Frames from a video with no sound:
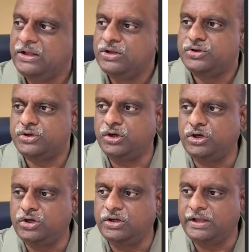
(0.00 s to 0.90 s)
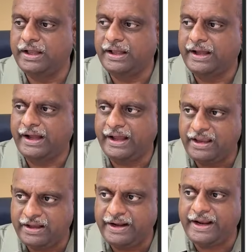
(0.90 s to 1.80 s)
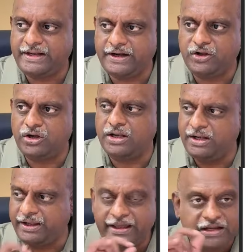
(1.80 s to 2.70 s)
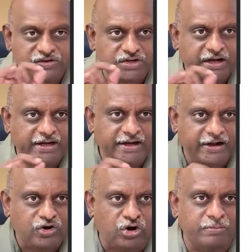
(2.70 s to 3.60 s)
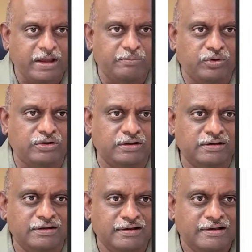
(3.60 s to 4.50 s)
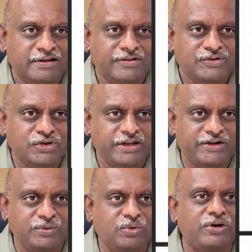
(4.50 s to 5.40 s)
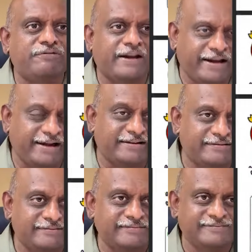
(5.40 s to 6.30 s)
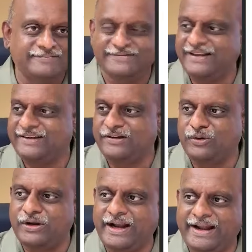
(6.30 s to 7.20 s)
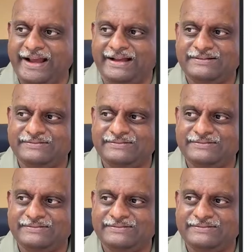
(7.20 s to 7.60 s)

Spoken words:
So I created all illustrated comic book so that you won't forget. That's the whole idea.